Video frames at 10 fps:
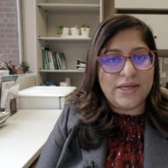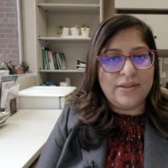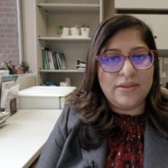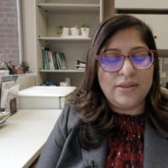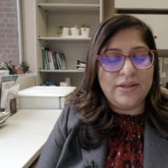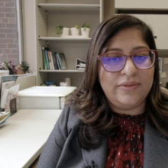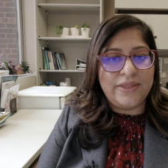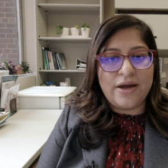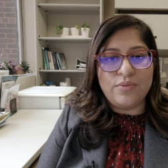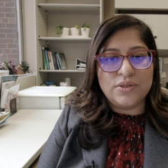And
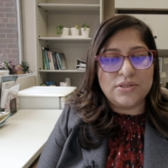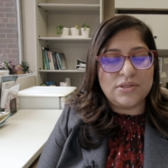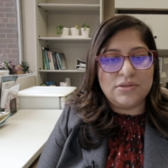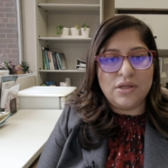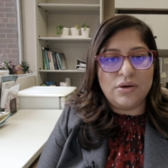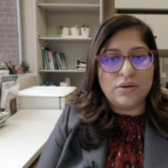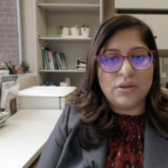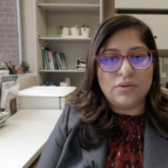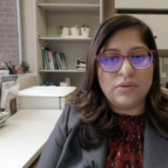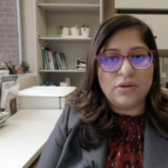that was the
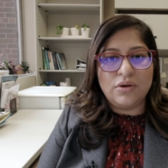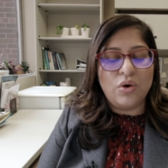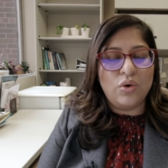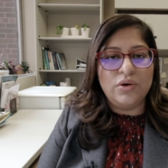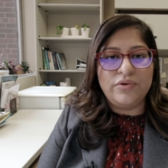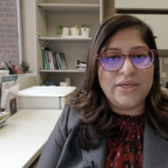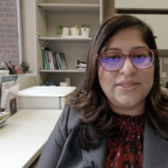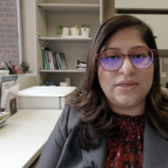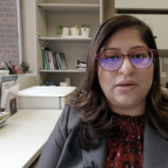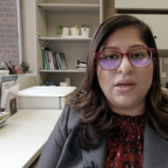whole
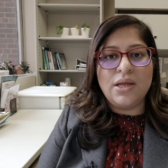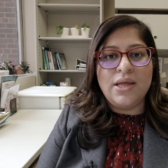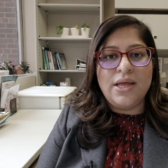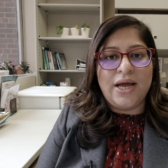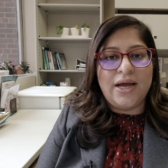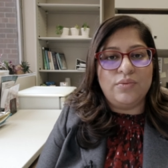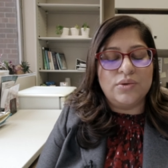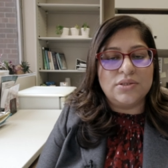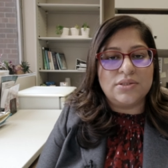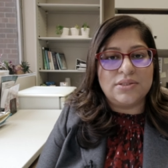reason I
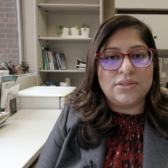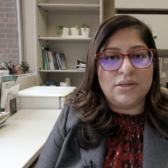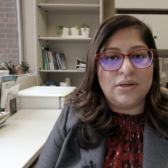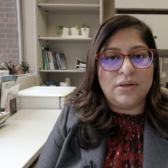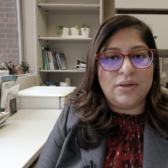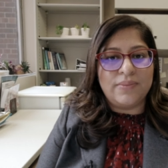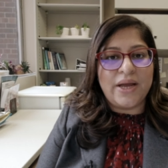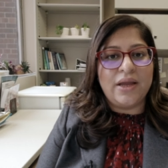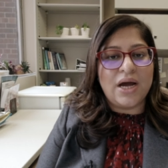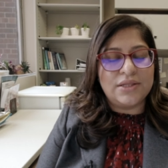was um,
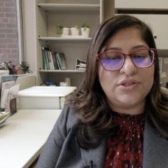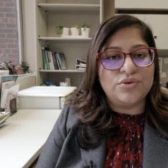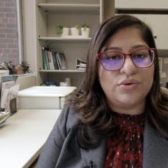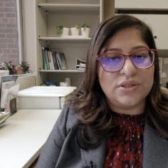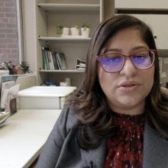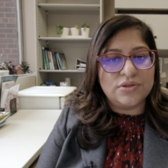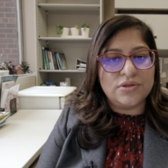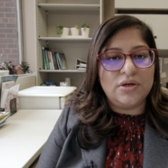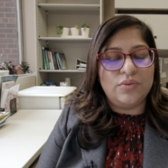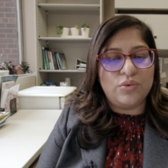I got so
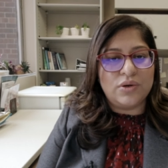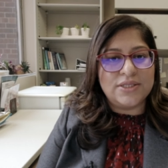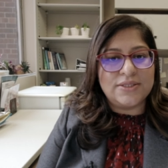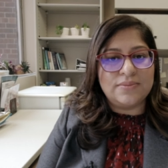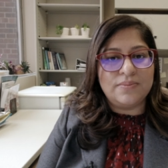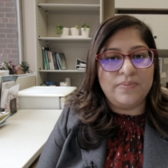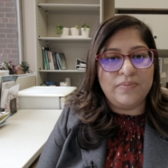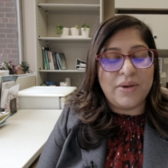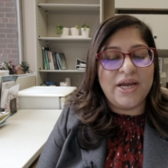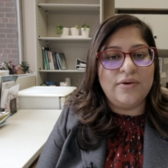concerned was
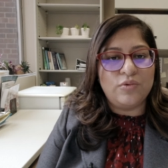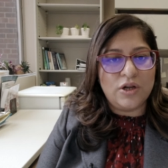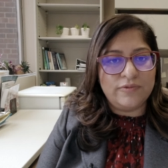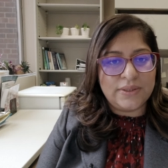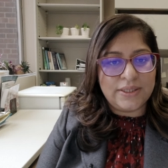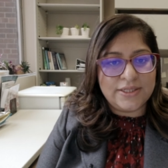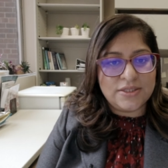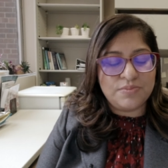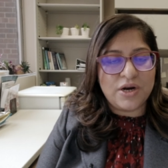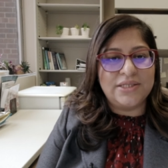my involvement in
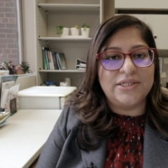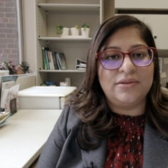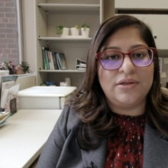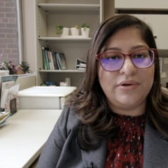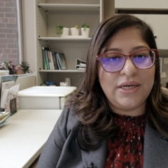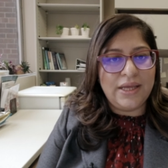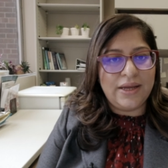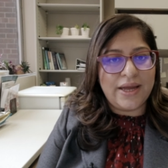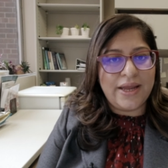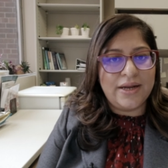this project, the
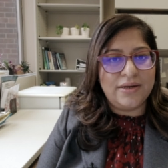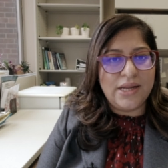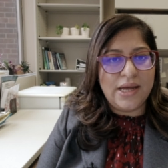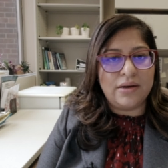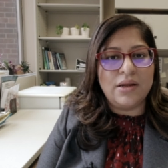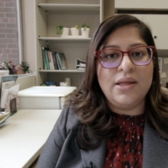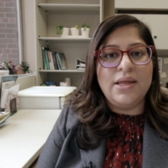reading I had done.